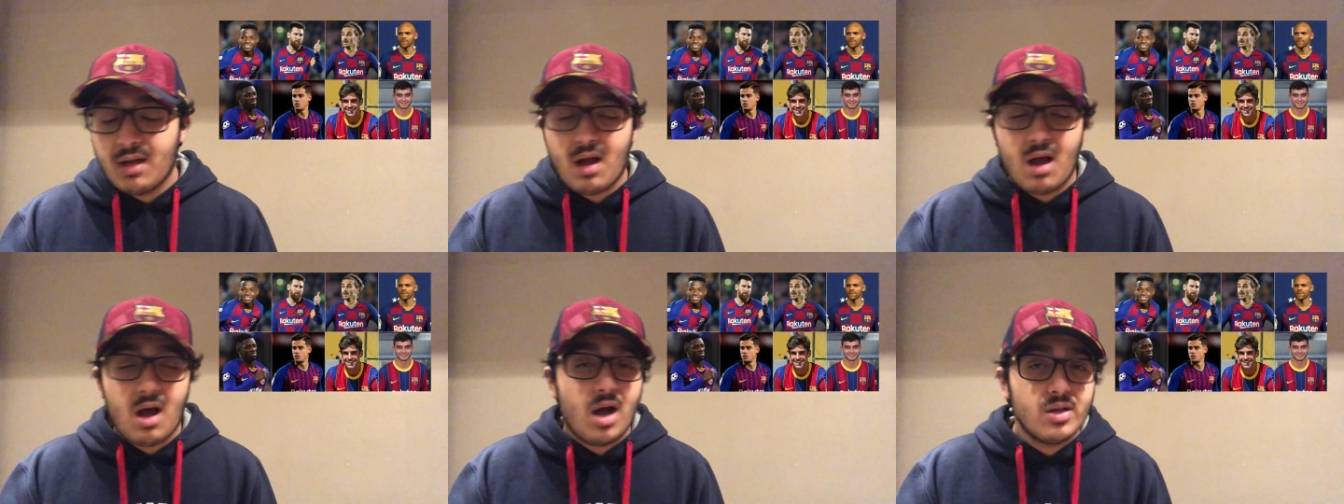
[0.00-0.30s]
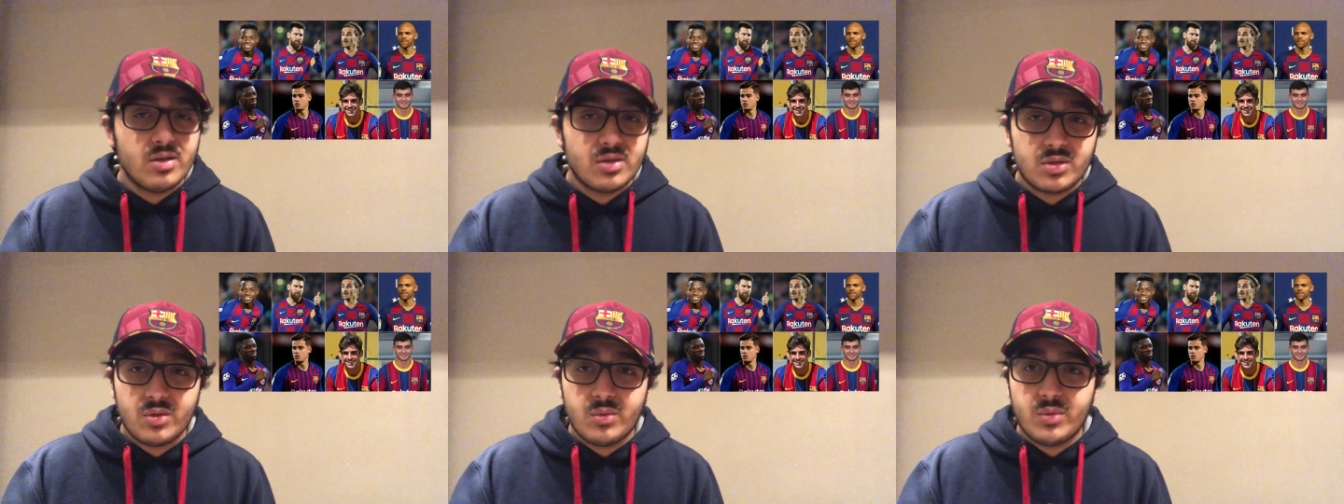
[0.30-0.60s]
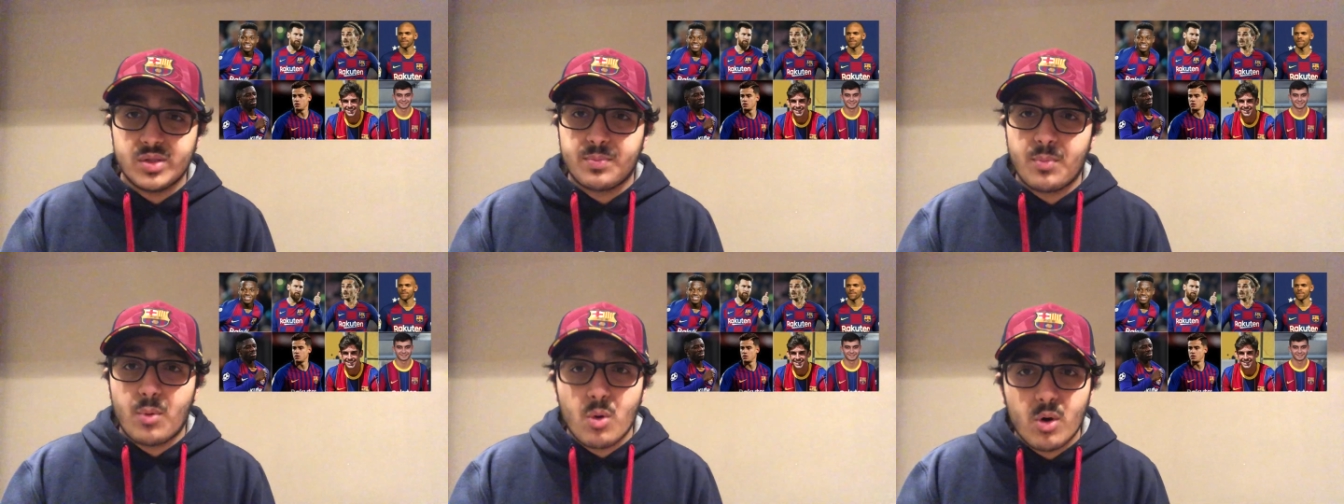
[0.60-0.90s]
Ansu
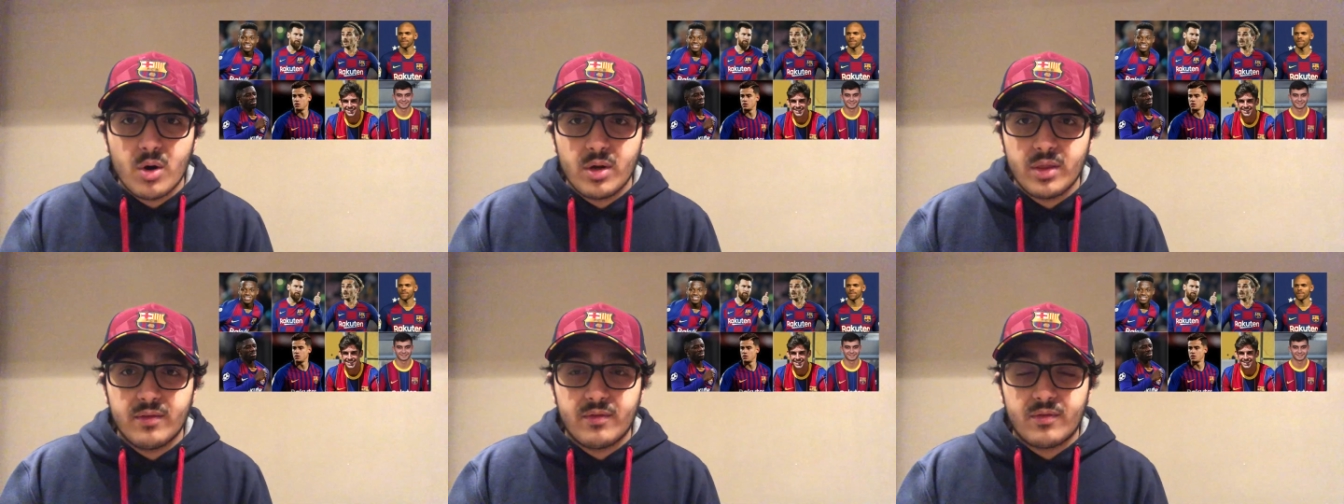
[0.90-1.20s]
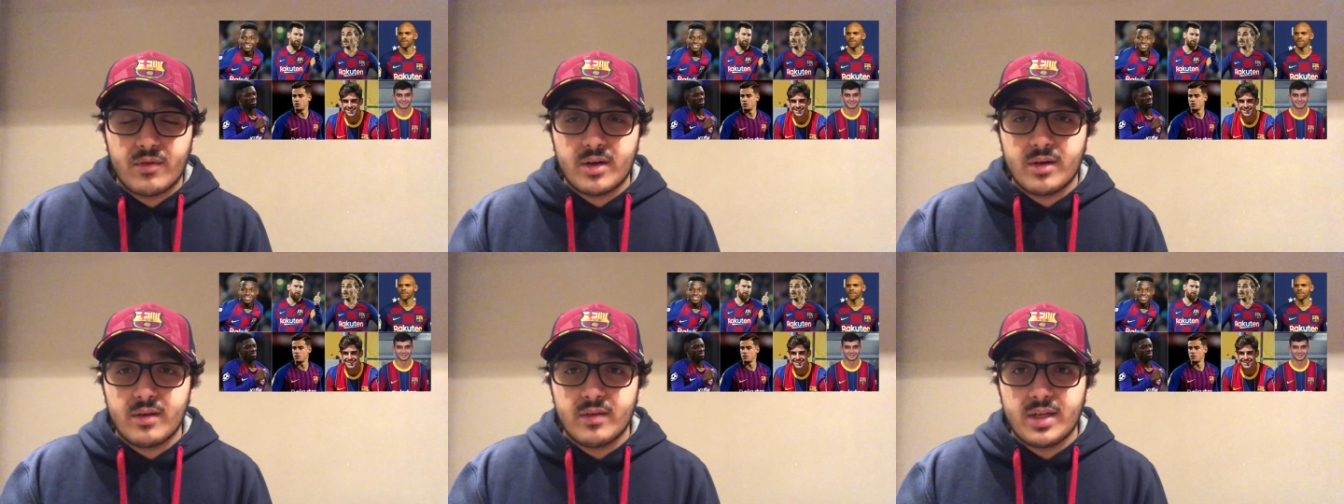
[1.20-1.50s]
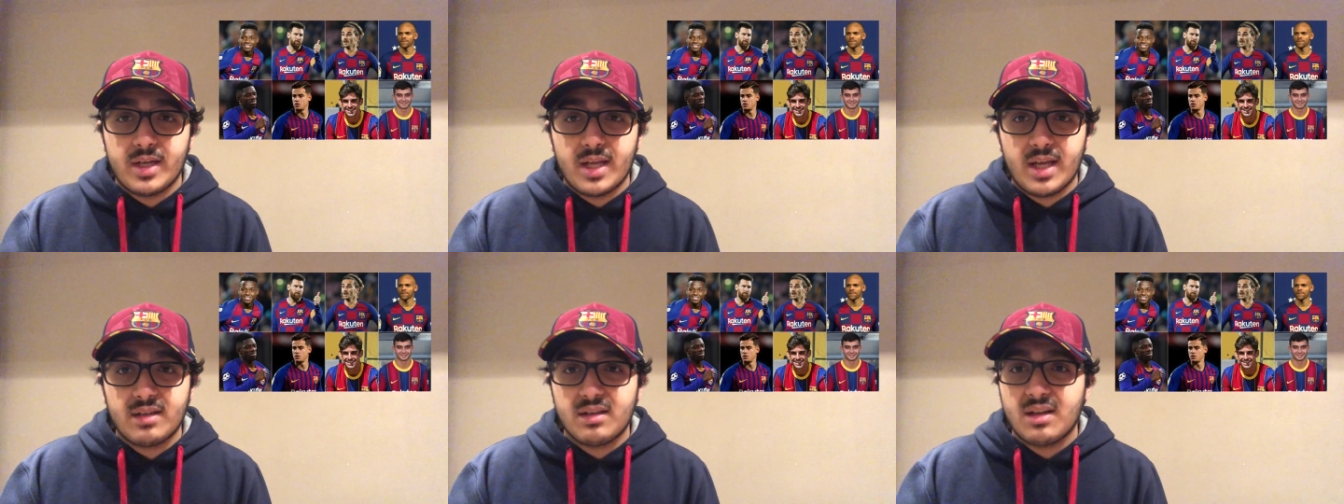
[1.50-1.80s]
was poor at the front of the
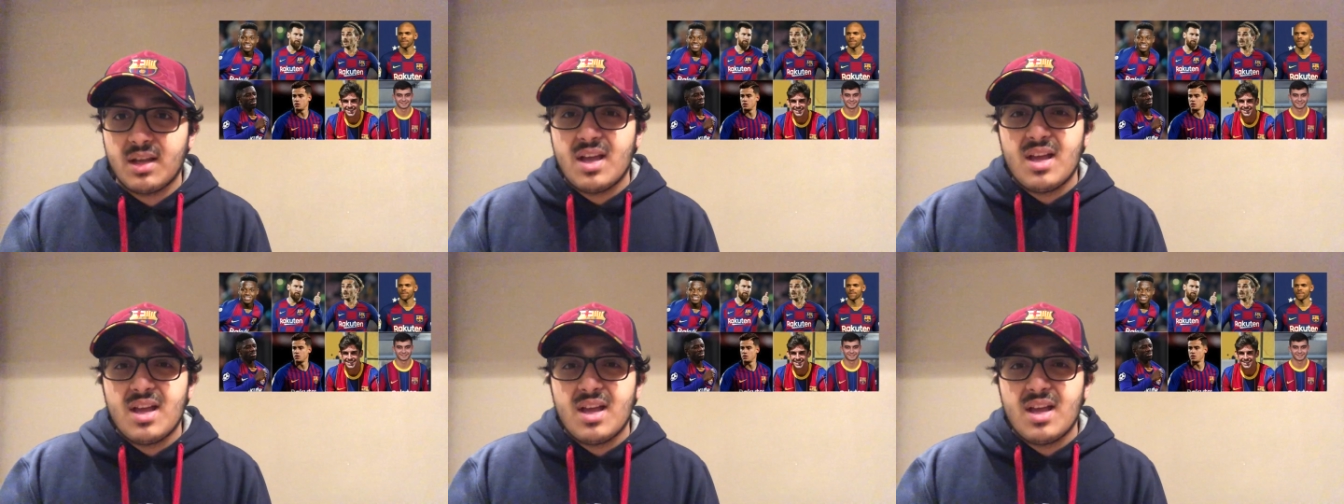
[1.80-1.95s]
net.